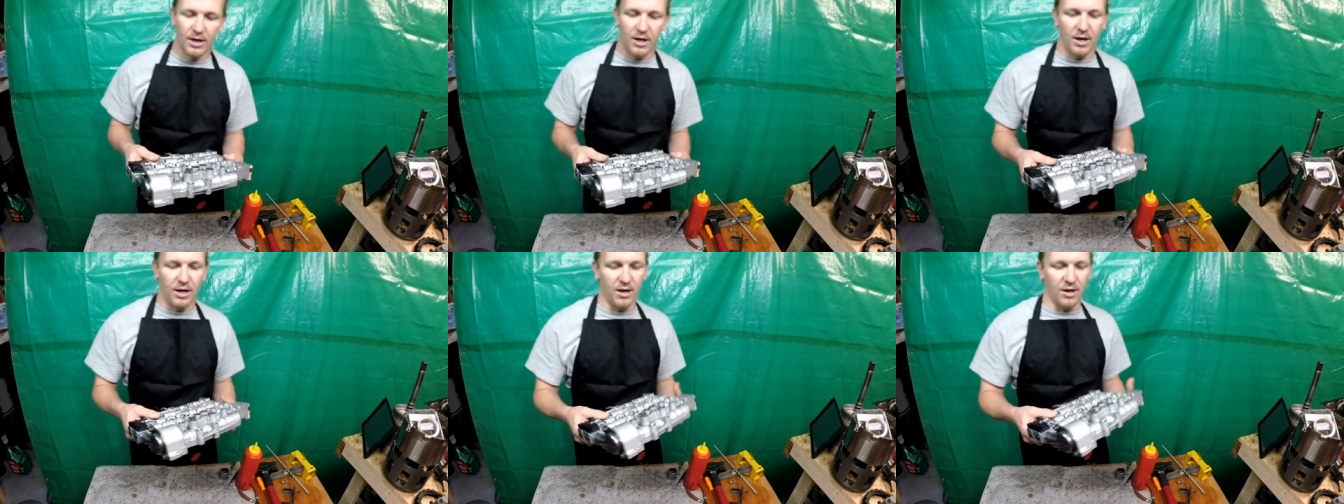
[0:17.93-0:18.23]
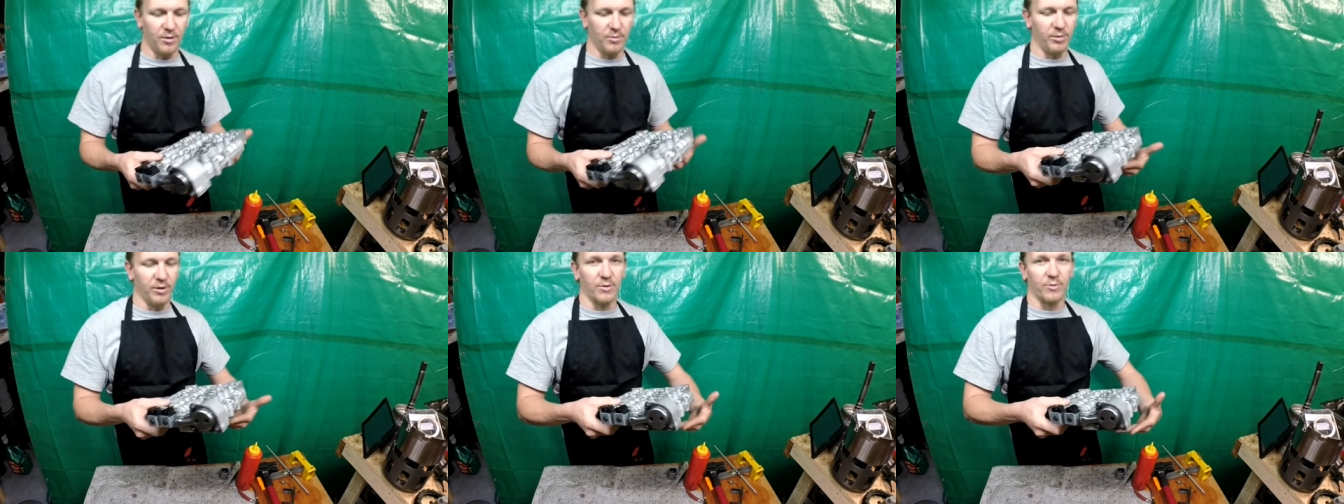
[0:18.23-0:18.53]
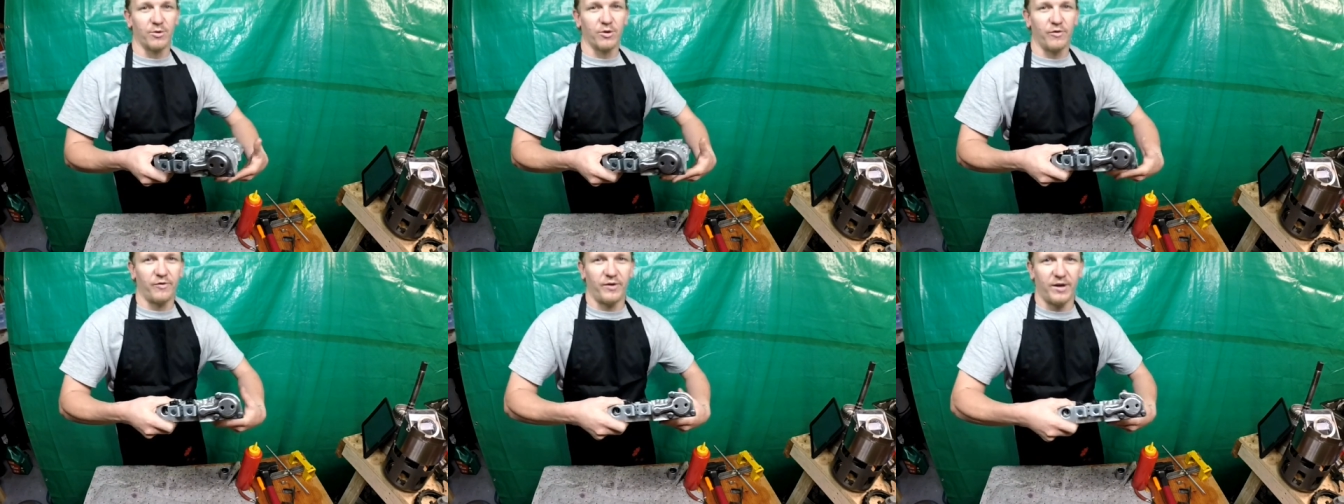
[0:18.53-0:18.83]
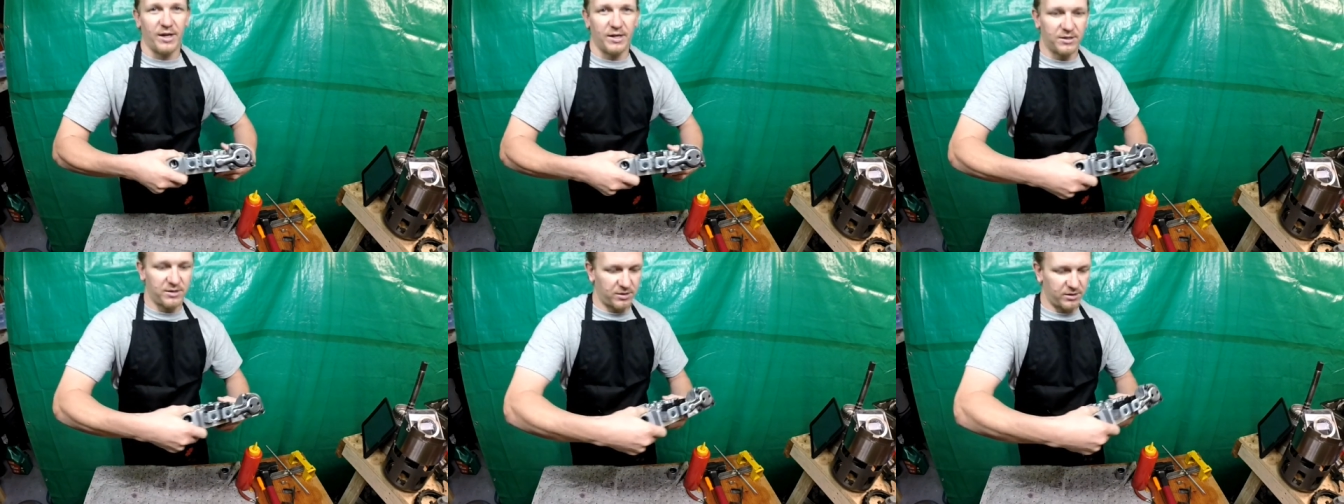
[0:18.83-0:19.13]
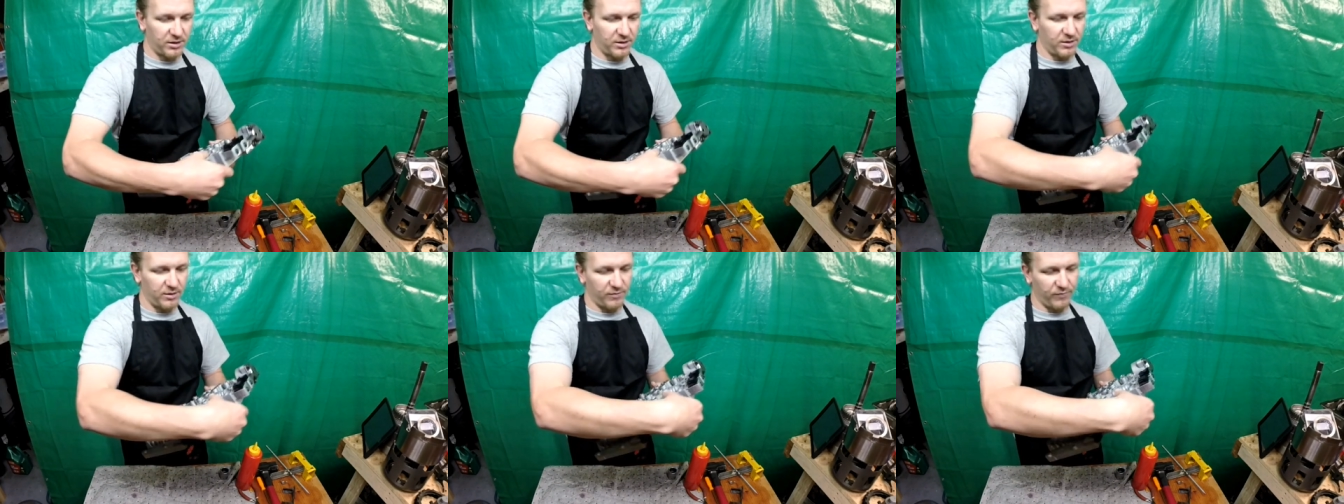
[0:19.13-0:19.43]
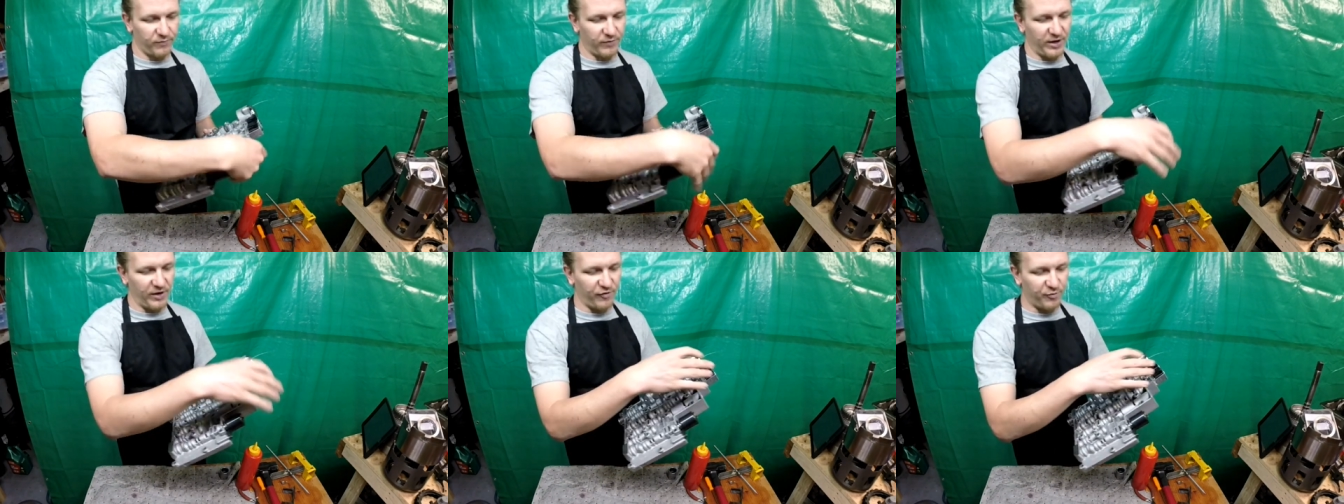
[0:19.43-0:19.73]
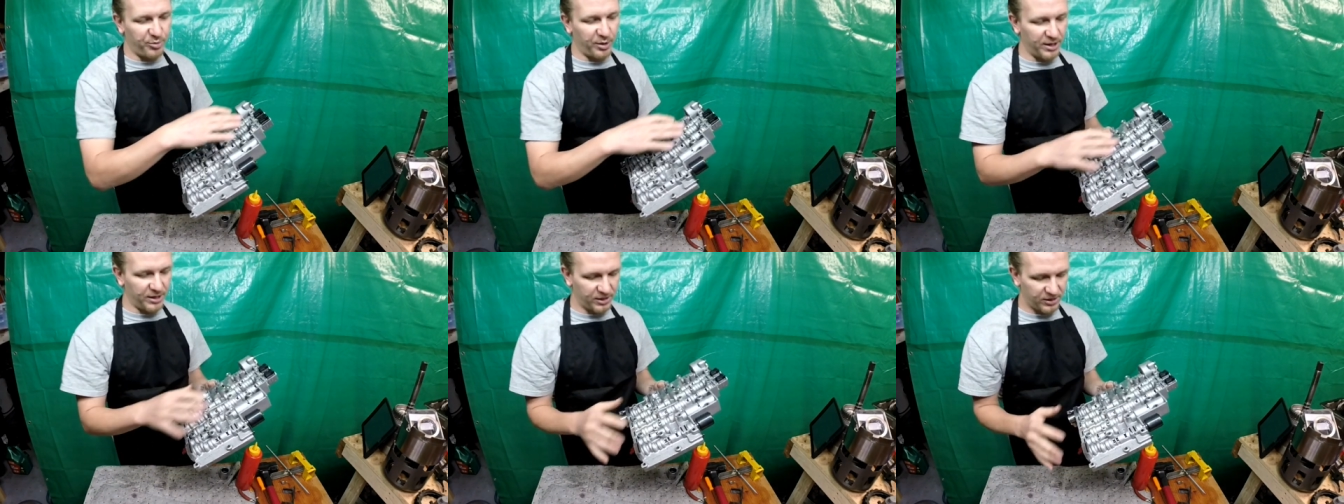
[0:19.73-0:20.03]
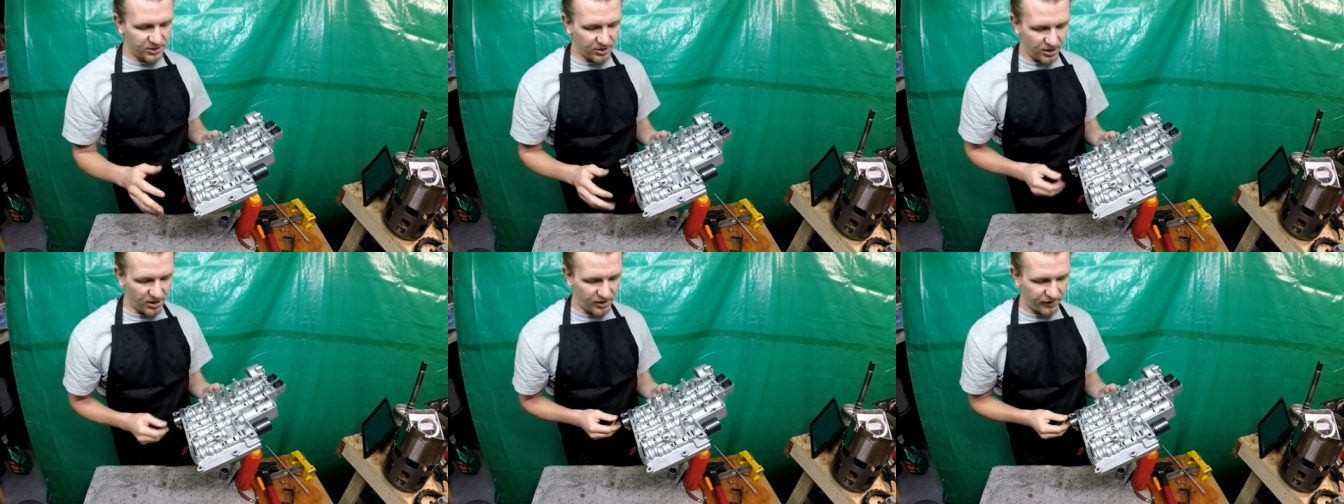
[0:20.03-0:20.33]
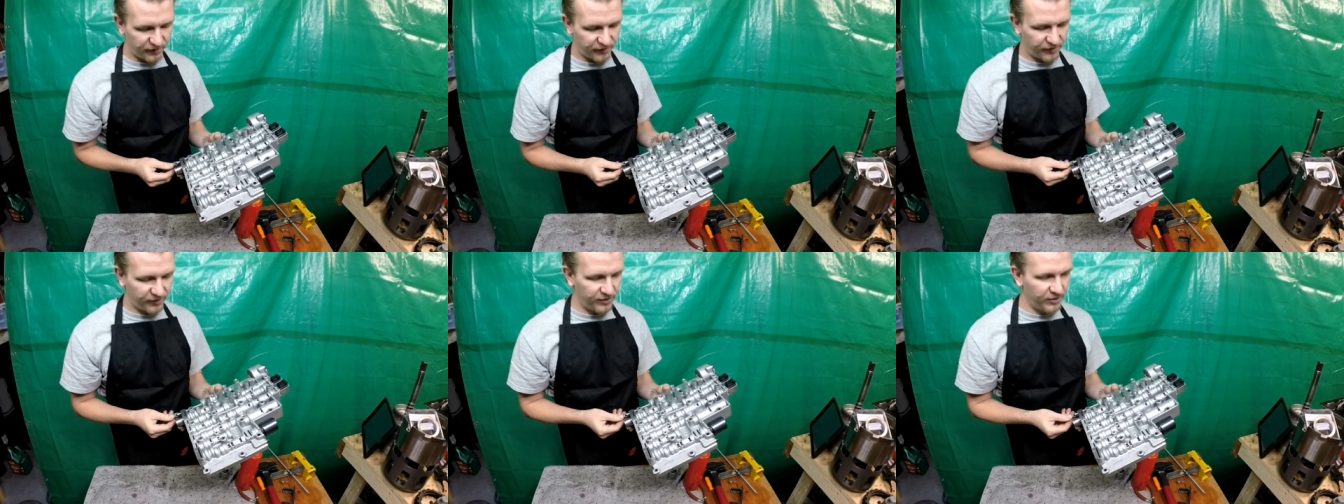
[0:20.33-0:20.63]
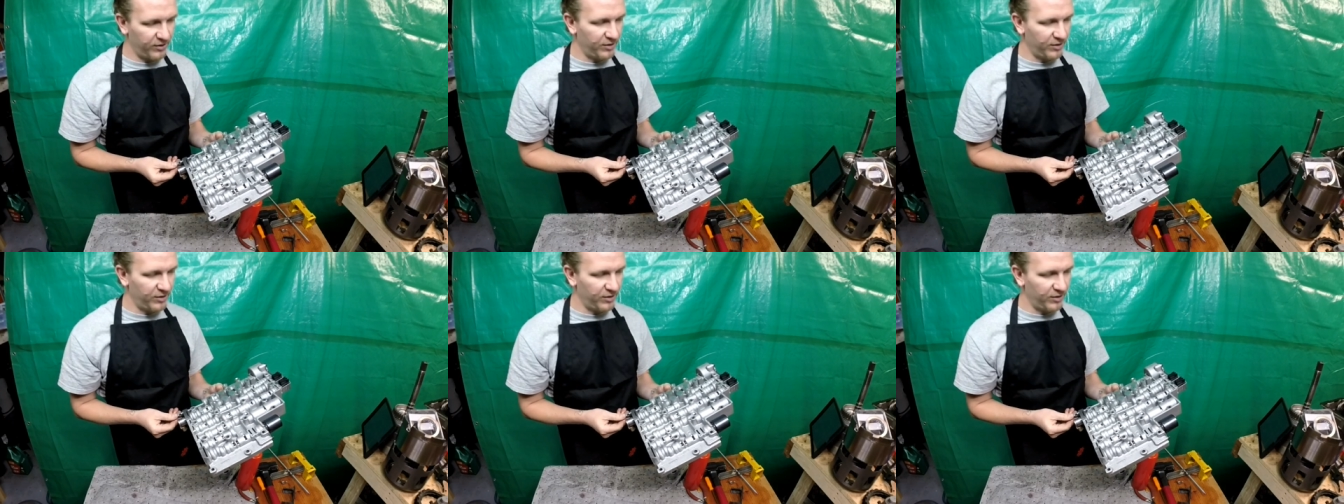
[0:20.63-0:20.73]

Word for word: Uh, but real fast, valve body's off.